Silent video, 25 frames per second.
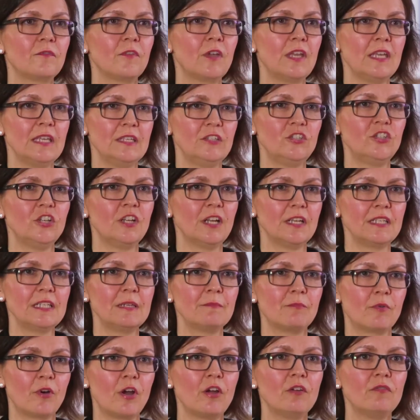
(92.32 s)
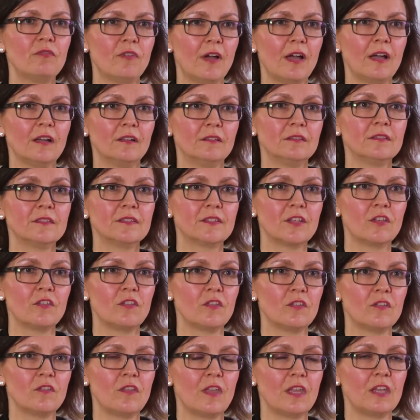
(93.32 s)
for his genetic profile so
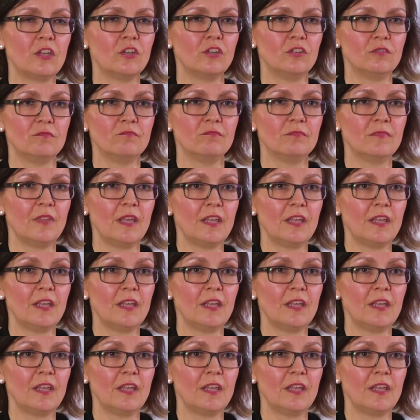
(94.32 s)
that they could